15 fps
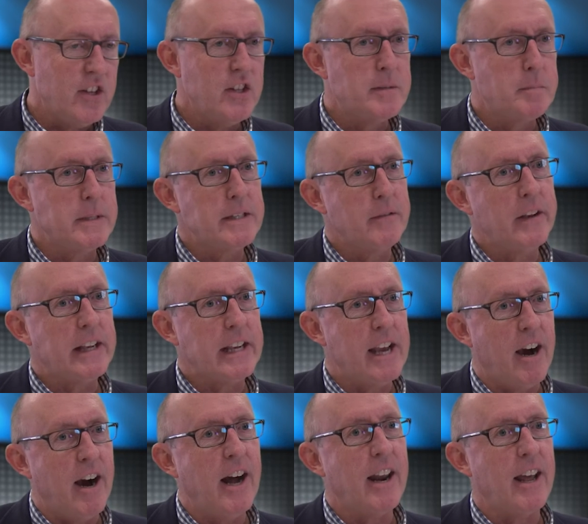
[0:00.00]
You specifically
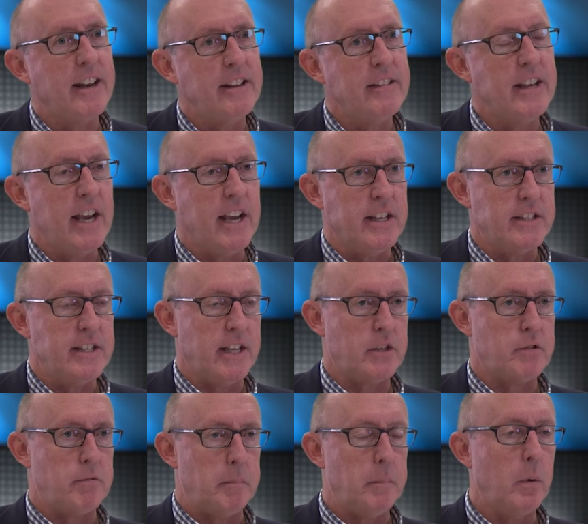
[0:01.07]
highlight in the
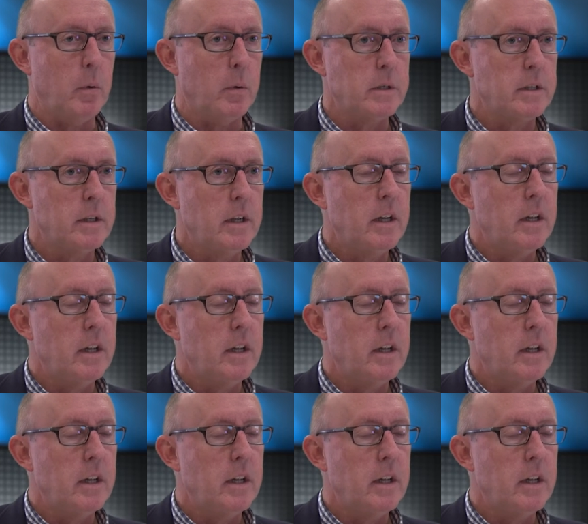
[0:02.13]
ASX report